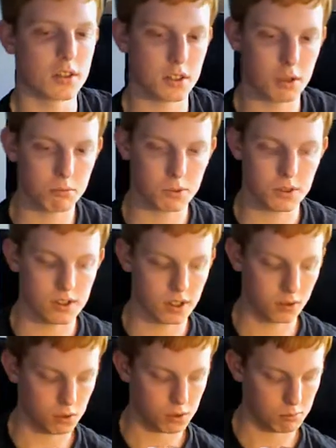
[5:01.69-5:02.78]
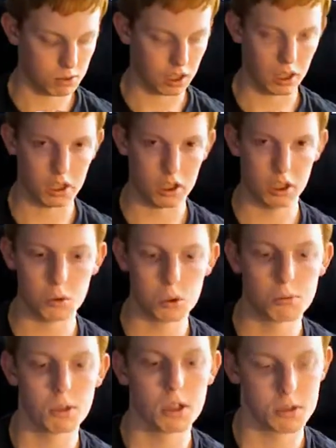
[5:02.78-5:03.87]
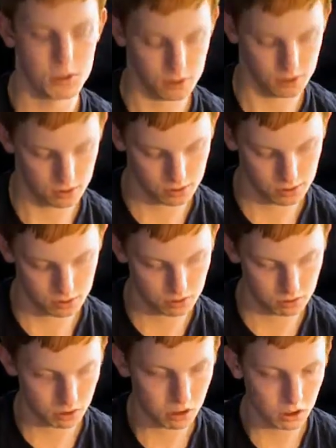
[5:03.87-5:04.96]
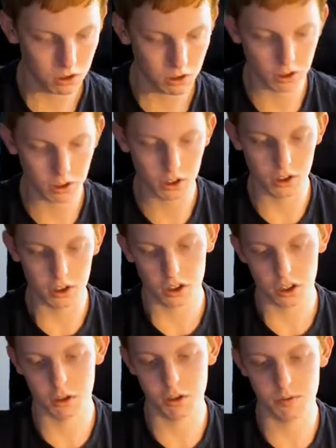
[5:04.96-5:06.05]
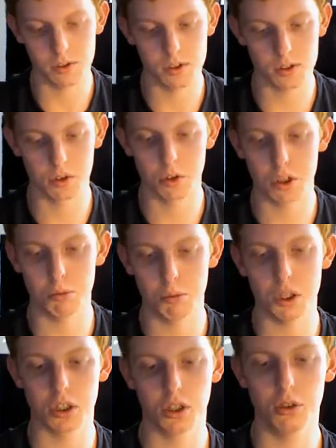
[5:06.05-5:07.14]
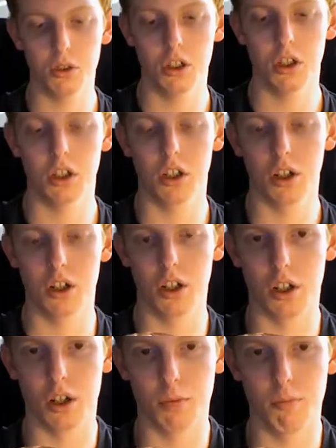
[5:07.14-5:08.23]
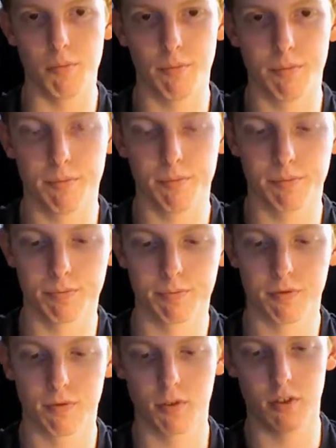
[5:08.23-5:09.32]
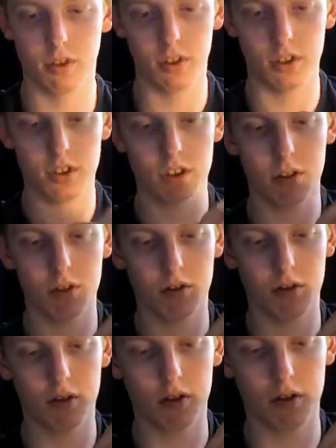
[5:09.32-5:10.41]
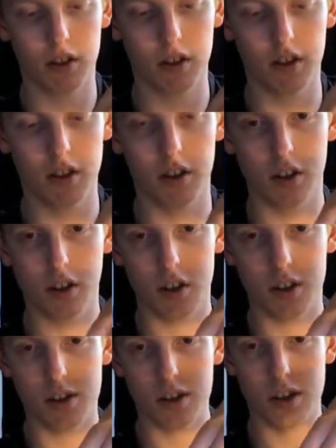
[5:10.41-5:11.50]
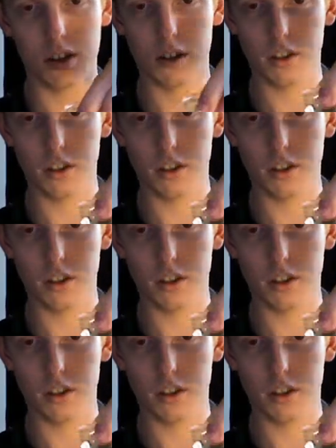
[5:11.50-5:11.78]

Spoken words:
cup because that'll just make a huge mess. So anyway, this is green Pekoe. Let's see. Just see it.